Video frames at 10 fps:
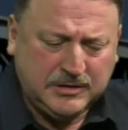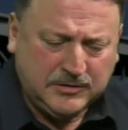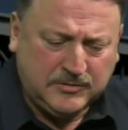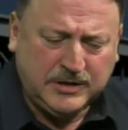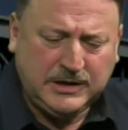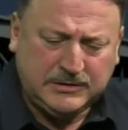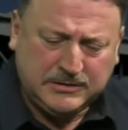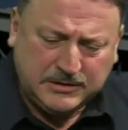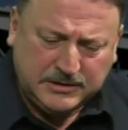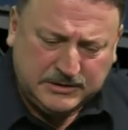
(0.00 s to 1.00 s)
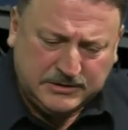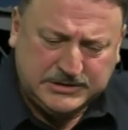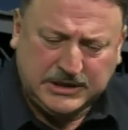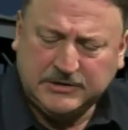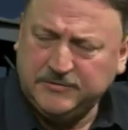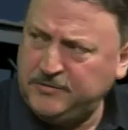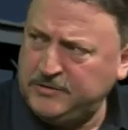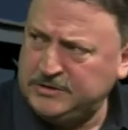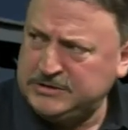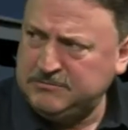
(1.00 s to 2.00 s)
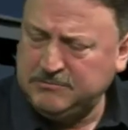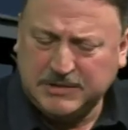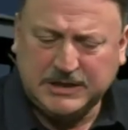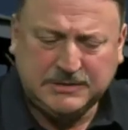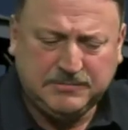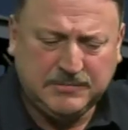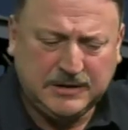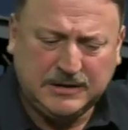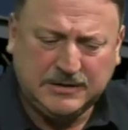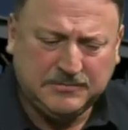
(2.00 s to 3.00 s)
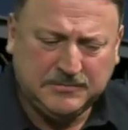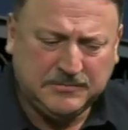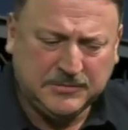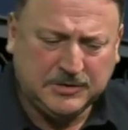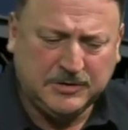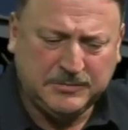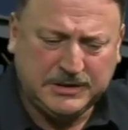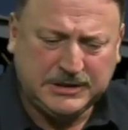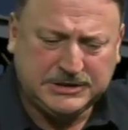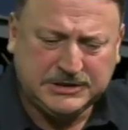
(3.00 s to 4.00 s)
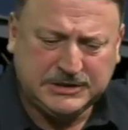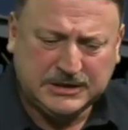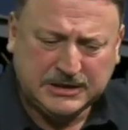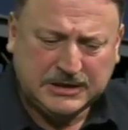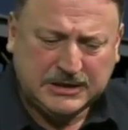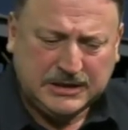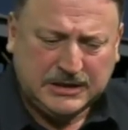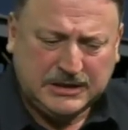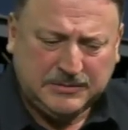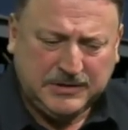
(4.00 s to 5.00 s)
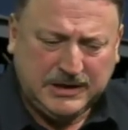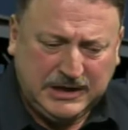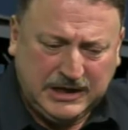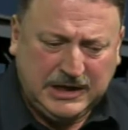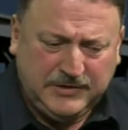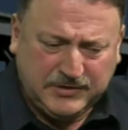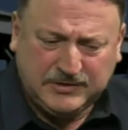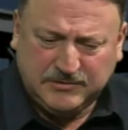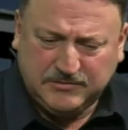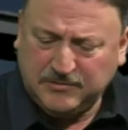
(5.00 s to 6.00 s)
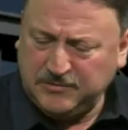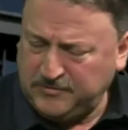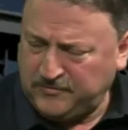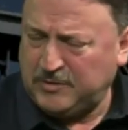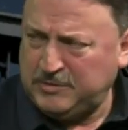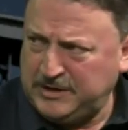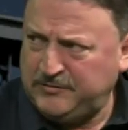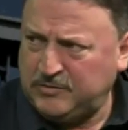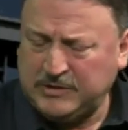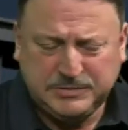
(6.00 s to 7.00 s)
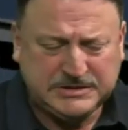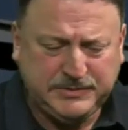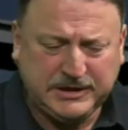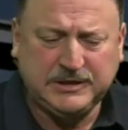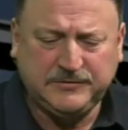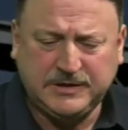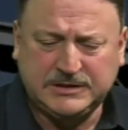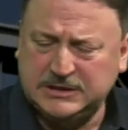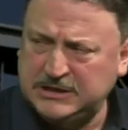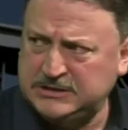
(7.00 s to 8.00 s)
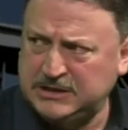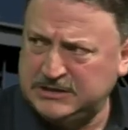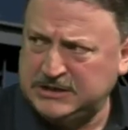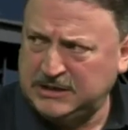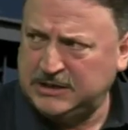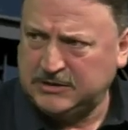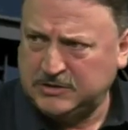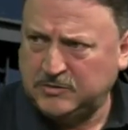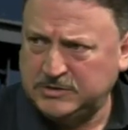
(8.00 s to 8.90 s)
inherent in a Labour, Green, New Zealand First, Mana combination, even from a